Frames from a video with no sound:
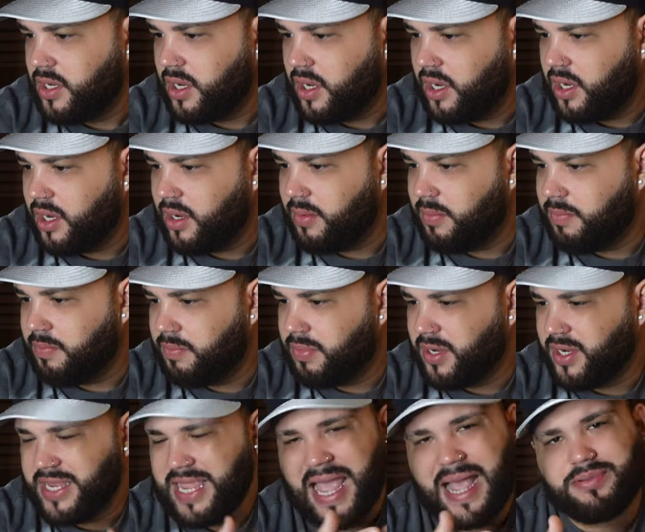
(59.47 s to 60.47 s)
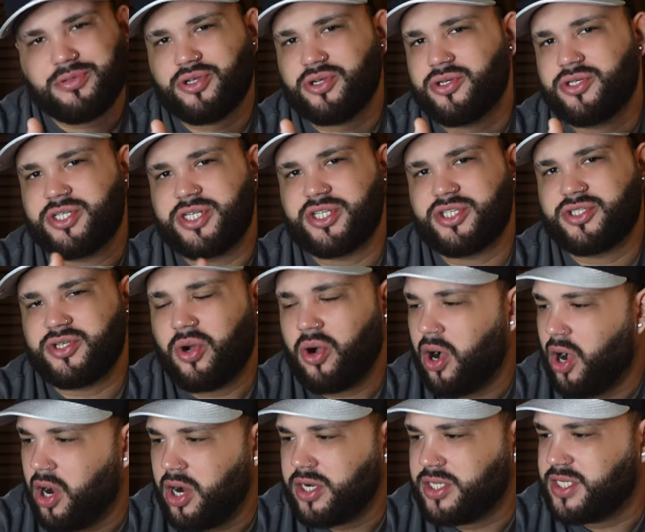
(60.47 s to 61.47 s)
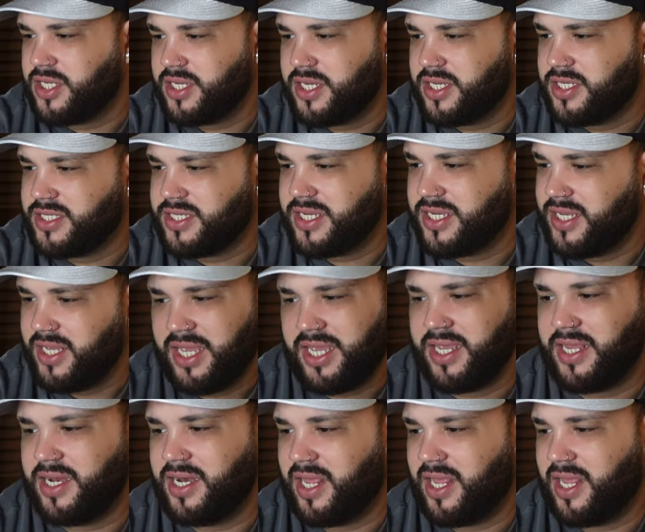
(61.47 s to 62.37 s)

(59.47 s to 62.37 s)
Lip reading: But capsule is just so hard to get.